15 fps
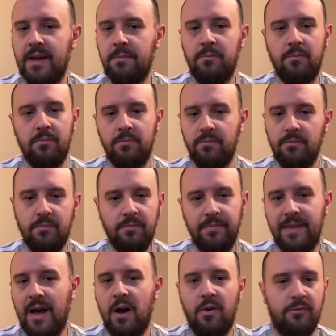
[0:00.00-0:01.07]
him
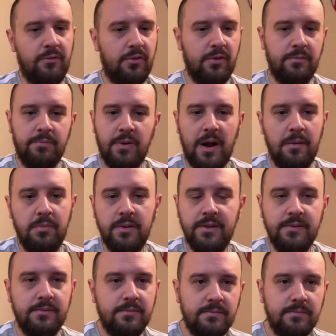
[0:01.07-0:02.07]
now for probably